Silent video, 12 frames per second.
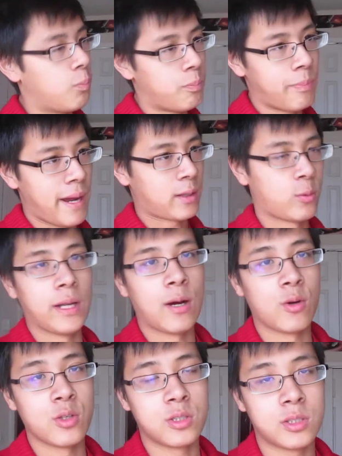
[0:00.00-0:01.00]
back when I
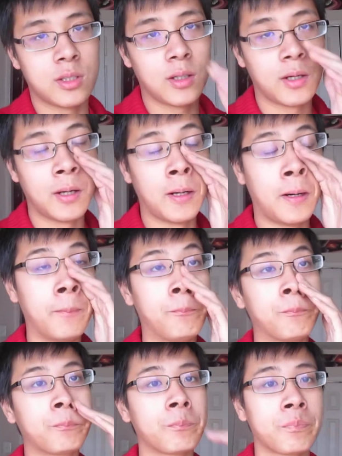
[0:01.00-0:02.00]
was
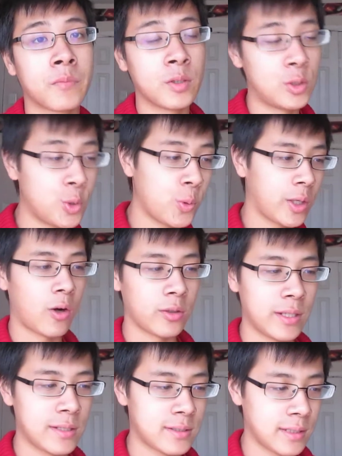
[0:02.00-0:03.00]
doing all
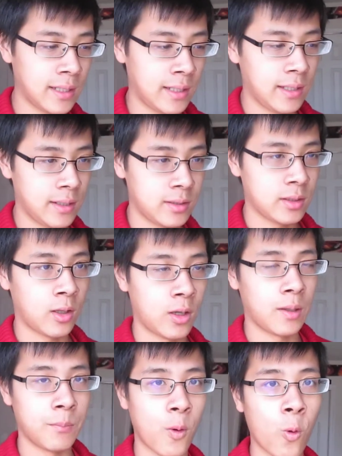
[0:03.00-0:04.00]
this in
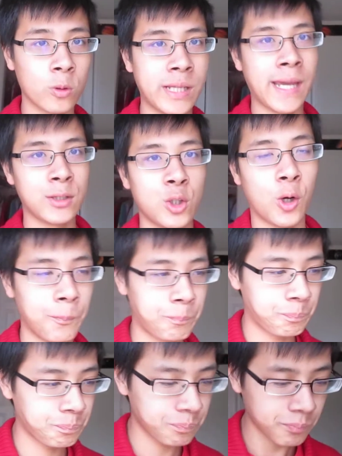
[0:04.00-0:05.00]
Orlando,
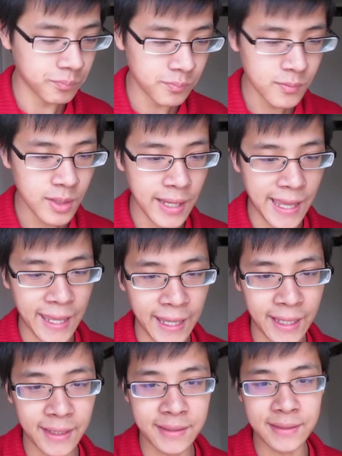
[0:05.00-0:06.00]

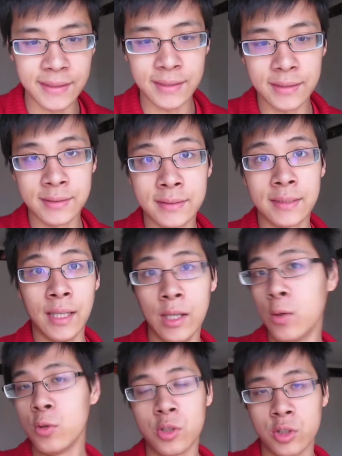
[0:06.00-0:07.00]
and
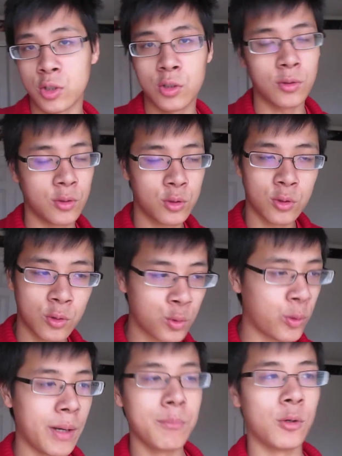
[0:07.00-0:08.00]
it was just
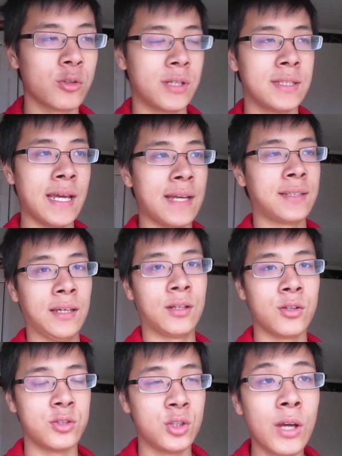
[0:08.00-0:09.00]
great multitasking
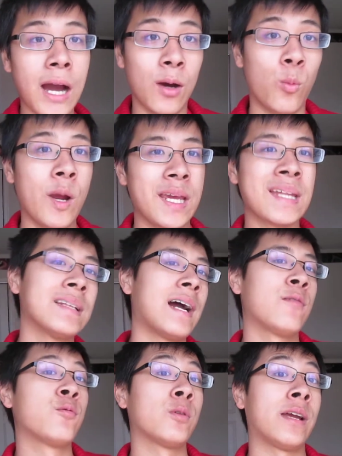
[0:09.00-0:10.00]
because you gotta wait in
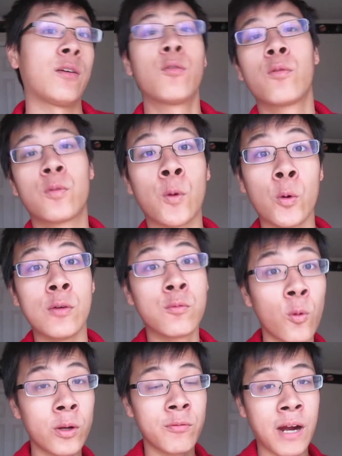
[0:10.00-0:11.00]
line for like 30,
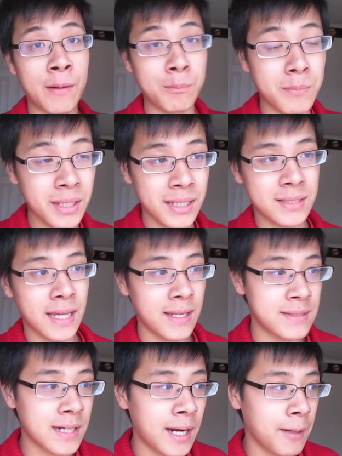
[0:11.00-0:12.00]
45 minutes at a
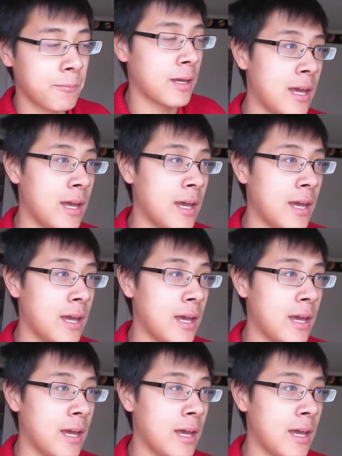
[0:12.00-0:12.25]
time